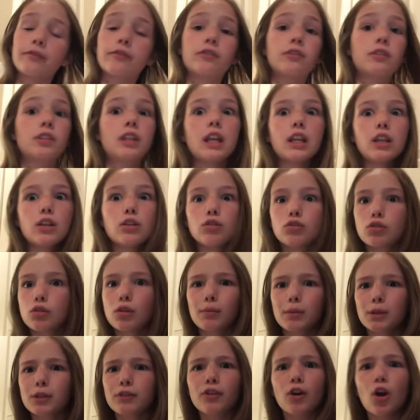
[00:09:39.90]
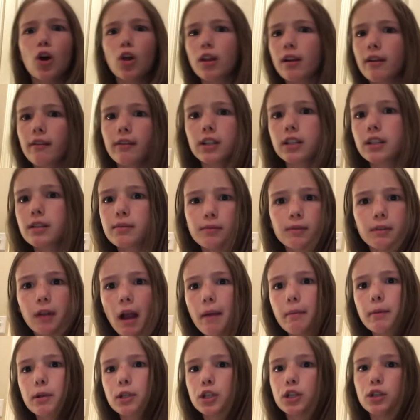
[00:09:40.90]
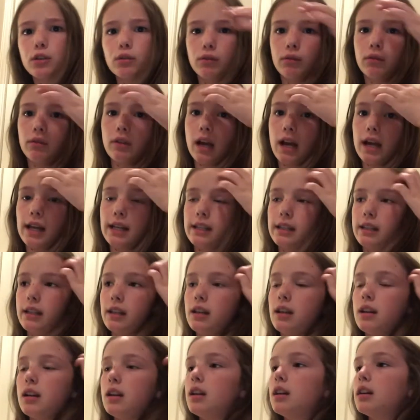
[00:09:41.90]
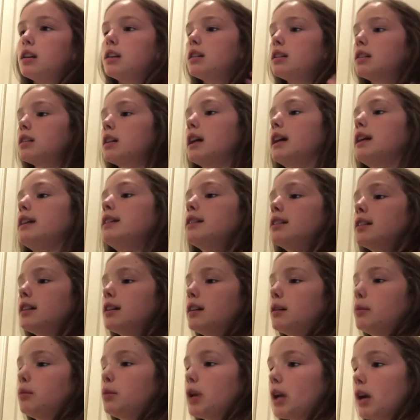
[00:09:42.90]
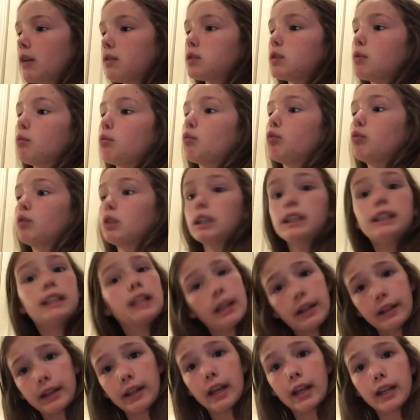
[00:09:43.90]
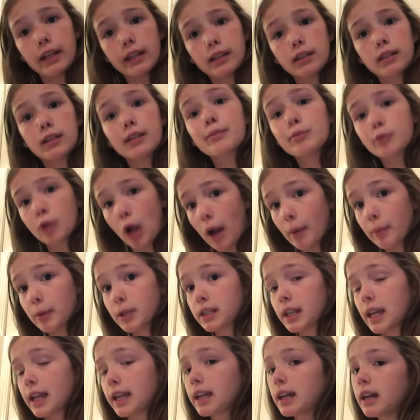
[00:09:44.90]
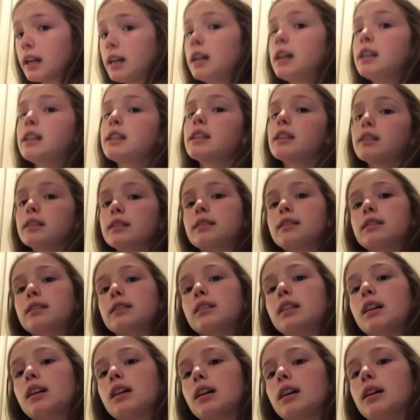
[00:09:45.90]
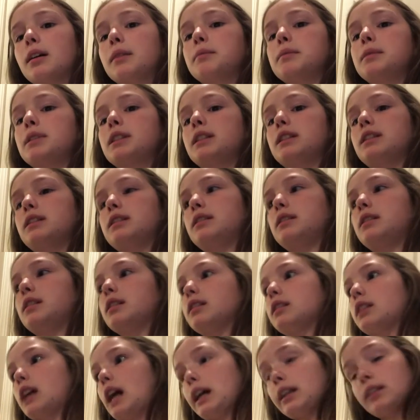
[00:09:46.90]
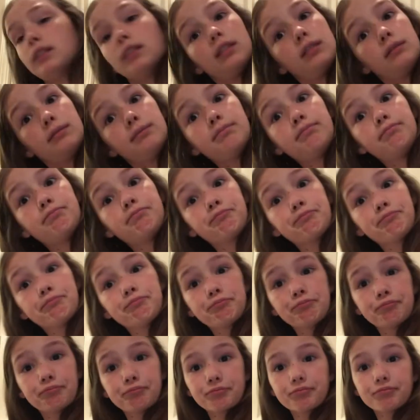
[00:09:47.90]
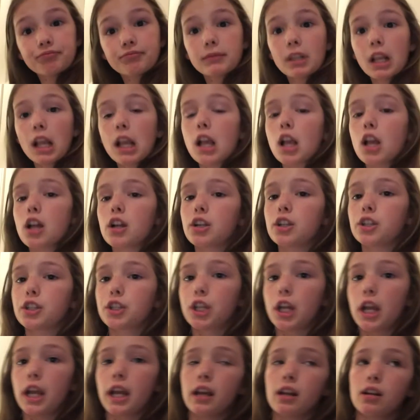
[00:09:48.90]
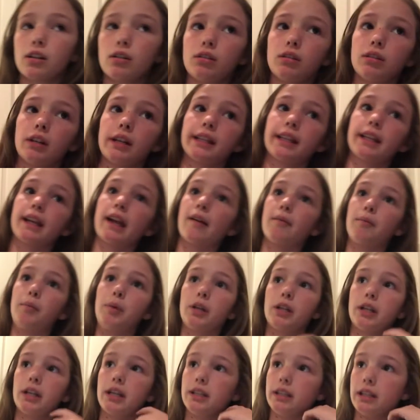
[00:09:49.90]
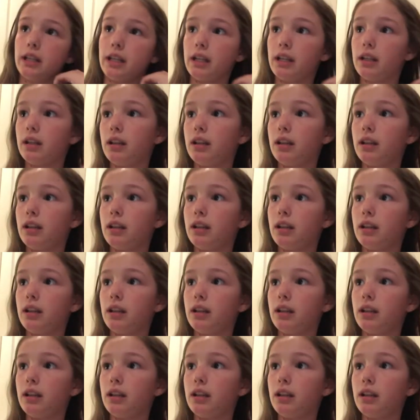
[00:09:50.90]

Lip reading: Thank you so much for all of our subscribers too, guys. We have some really dedicated subscribers, like Delilah, her channel. I think I put it in the